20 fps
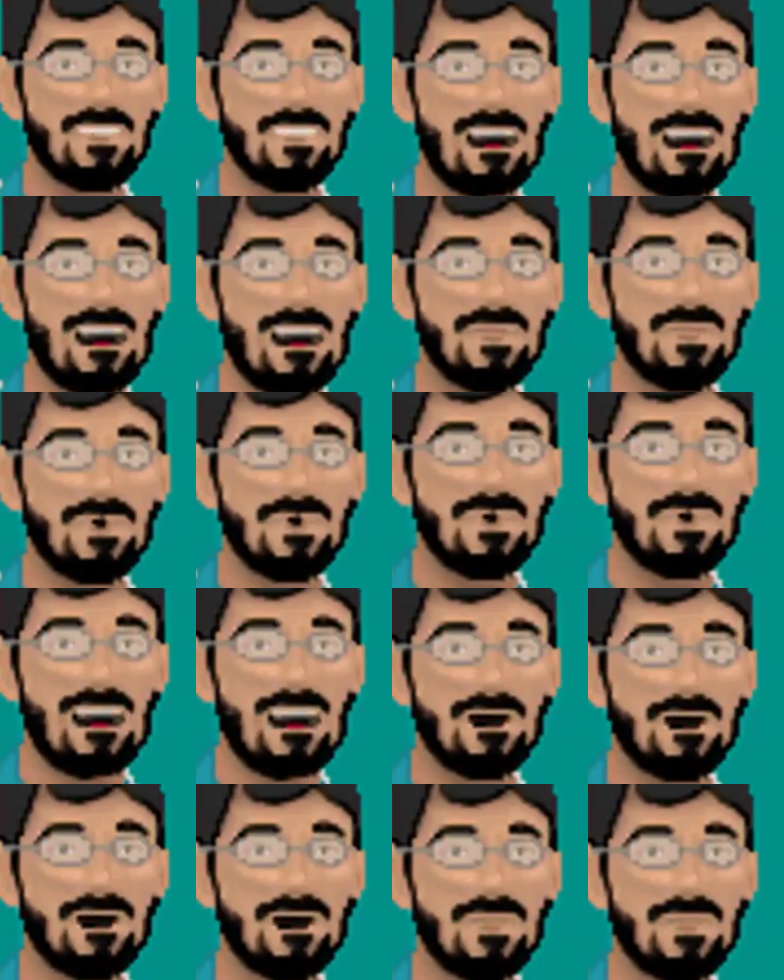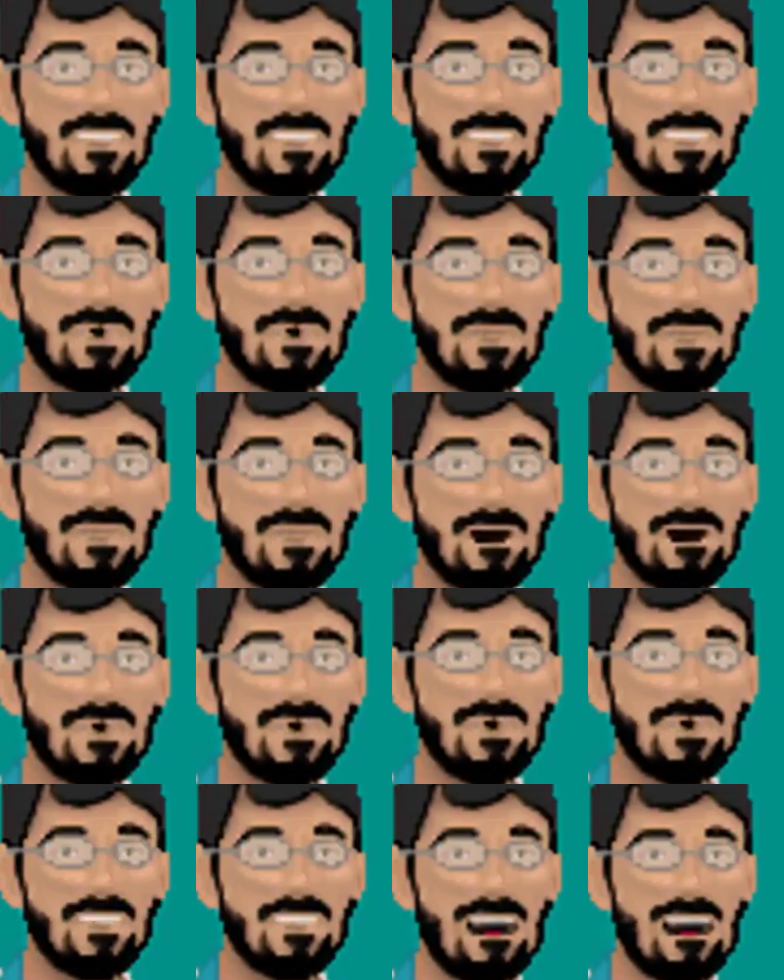Yes, yes, of course. Here you
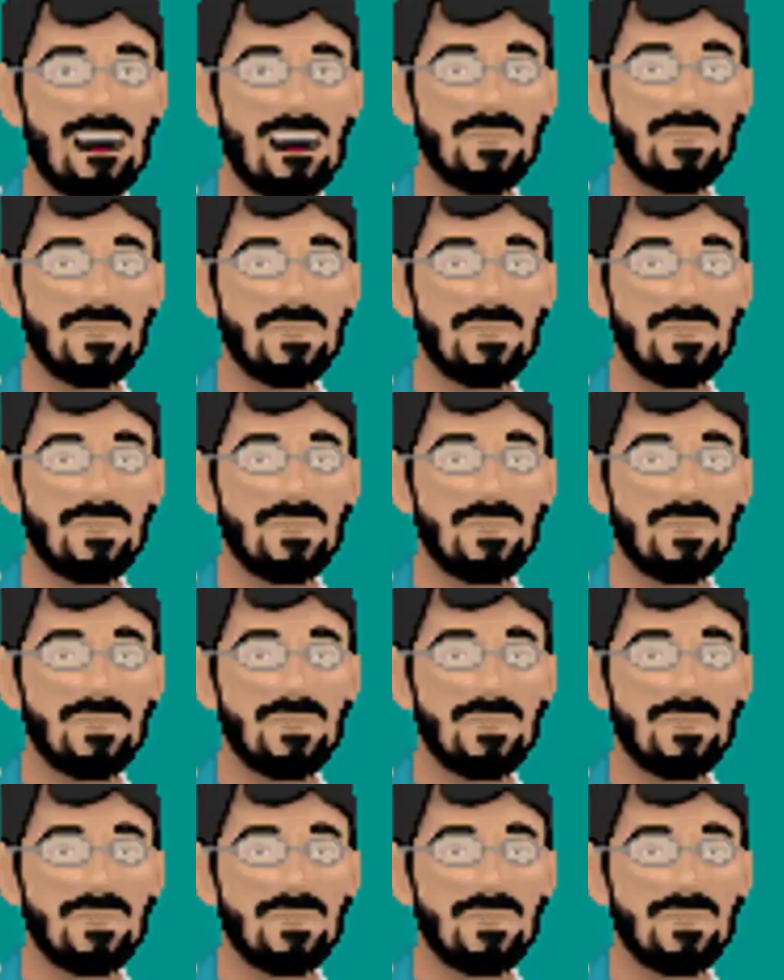are.